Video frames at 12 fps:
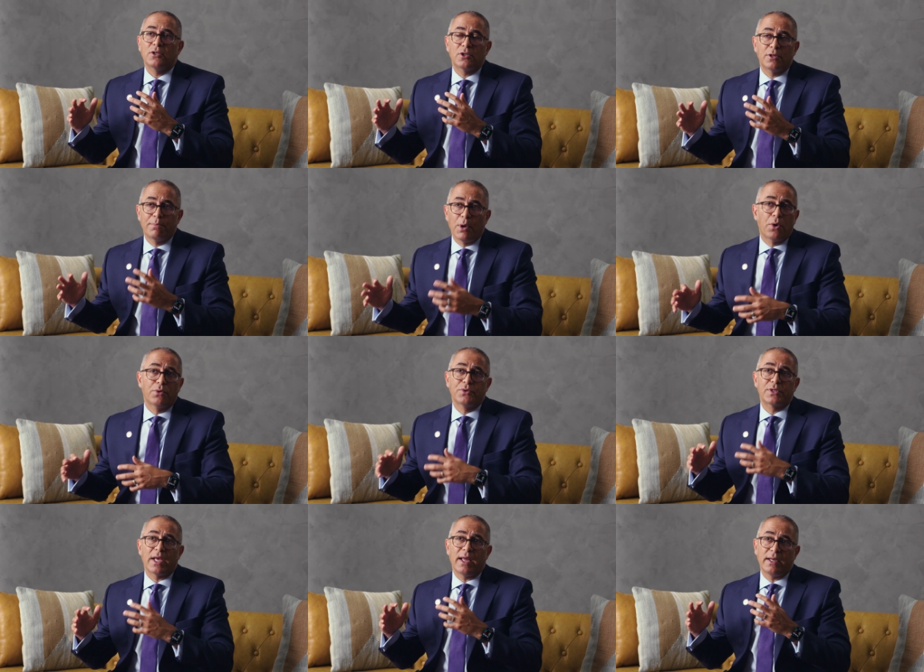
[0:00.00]
to the
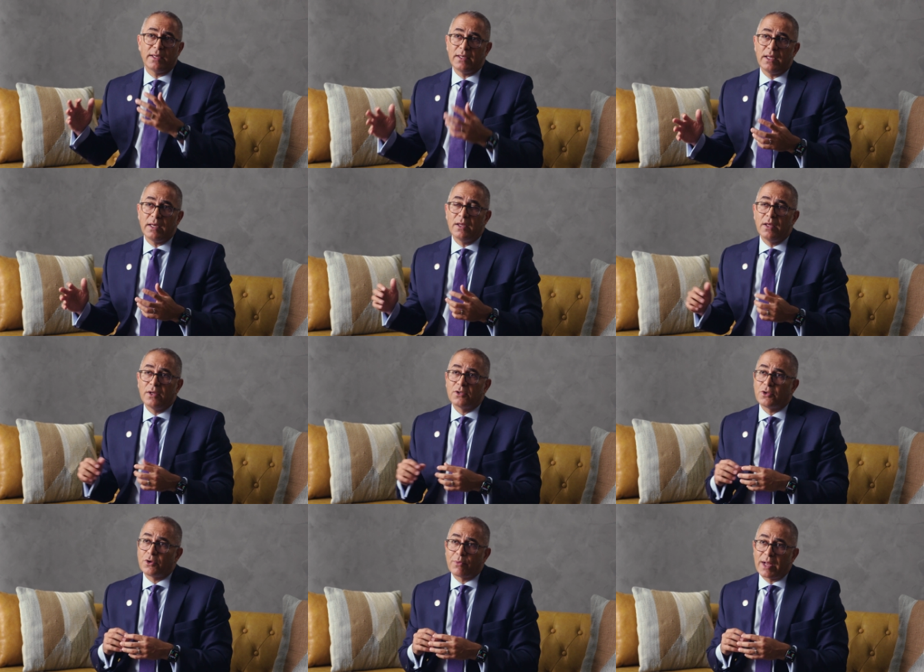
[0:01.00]
bones, and indeed
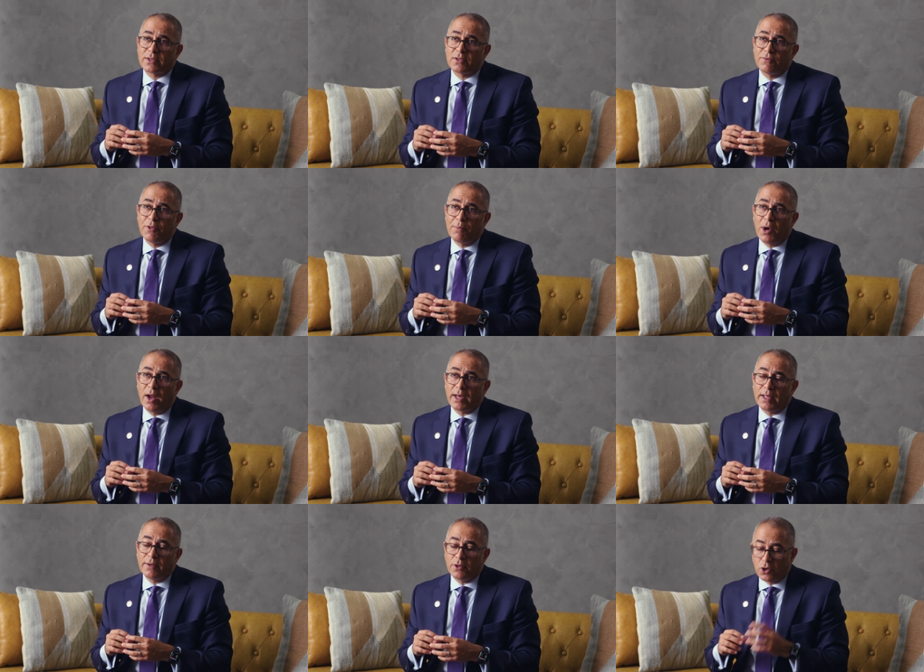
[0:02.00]
to the rest of the body.